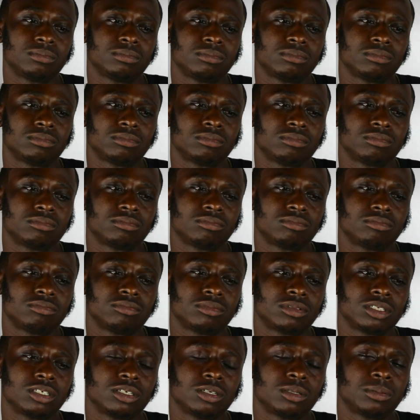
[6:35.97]

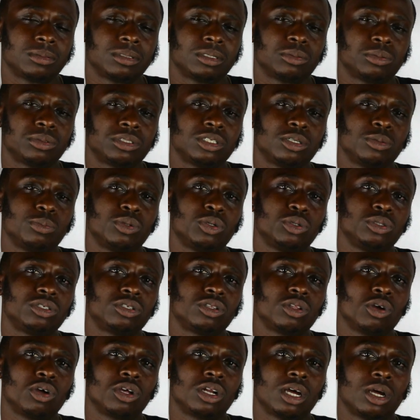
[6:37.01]
what I mean? It was the
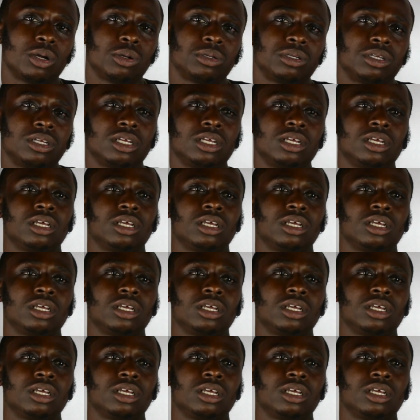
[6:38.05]
most thought out.